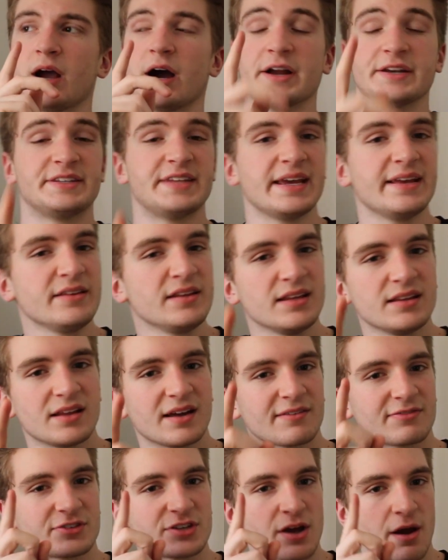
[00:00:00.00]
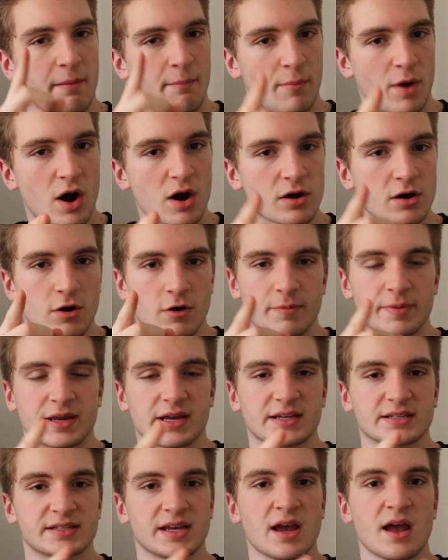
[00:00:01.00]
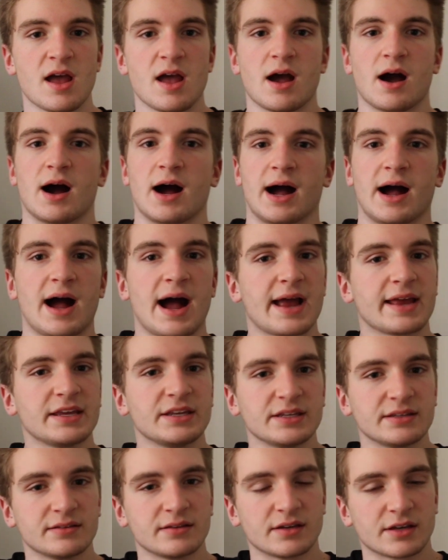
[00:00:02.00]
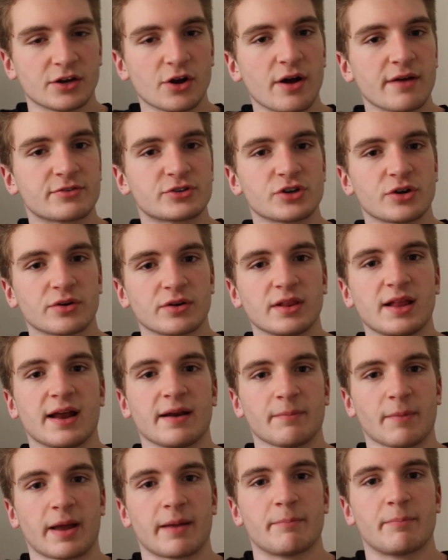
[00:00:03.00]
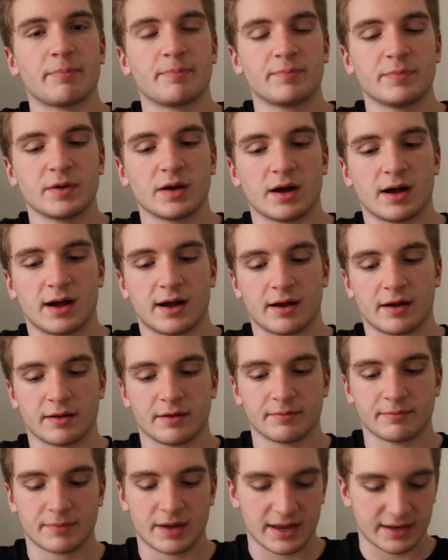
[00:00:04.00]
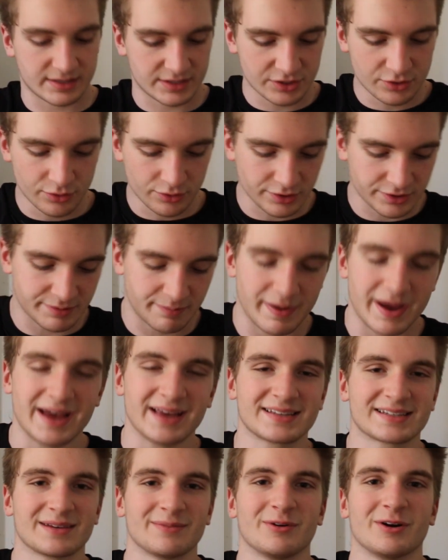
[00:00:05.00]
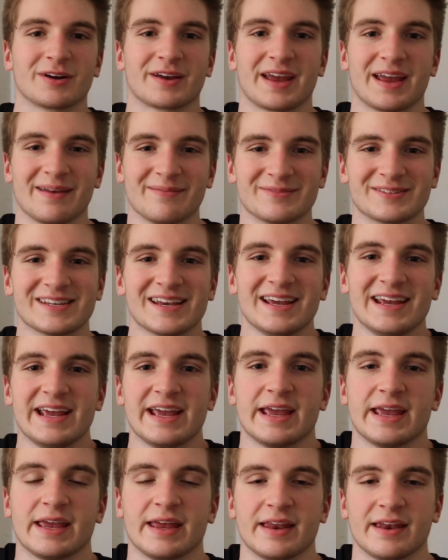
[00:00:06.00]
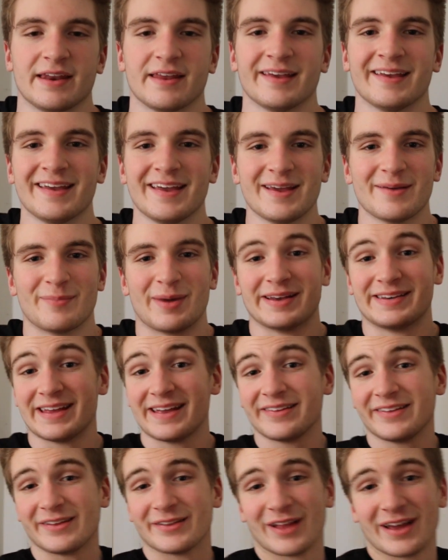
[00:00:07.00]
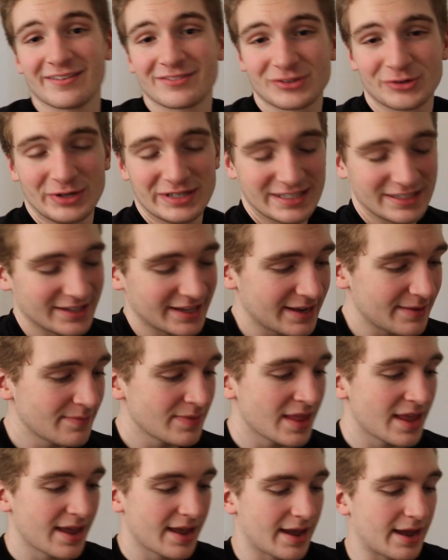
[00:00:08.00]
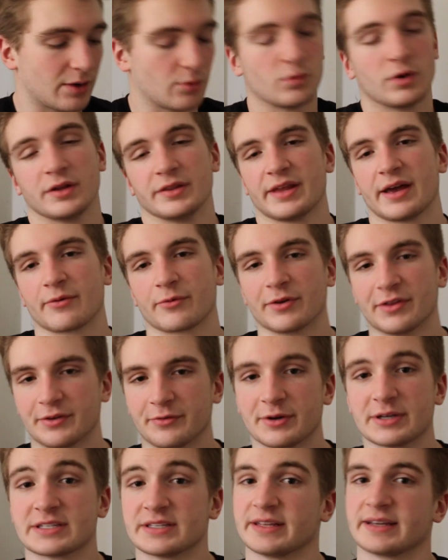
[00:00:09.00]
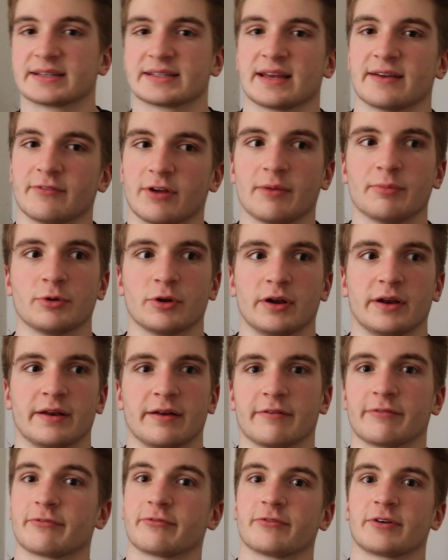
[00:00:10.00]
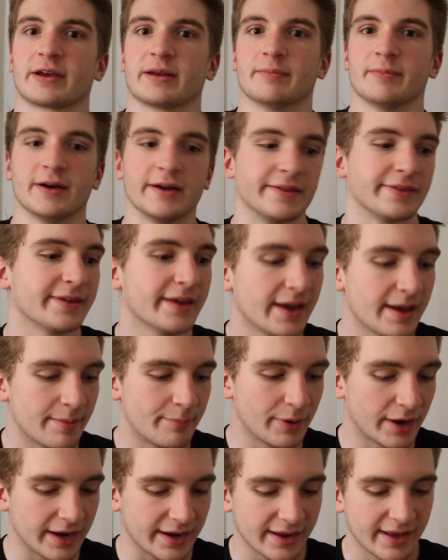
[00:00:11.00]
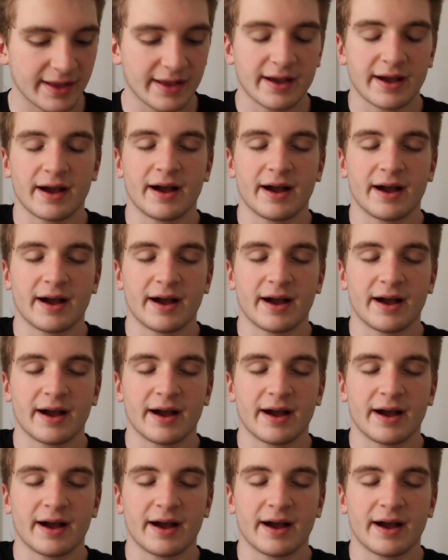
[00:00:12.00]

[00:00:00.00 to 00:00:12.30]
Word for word: a daily life tomorrow because you know, I've showed a lot of my my school's basketball games in my daily lives recently, and well, not really recently because I haven't uploaded in a freaking month, but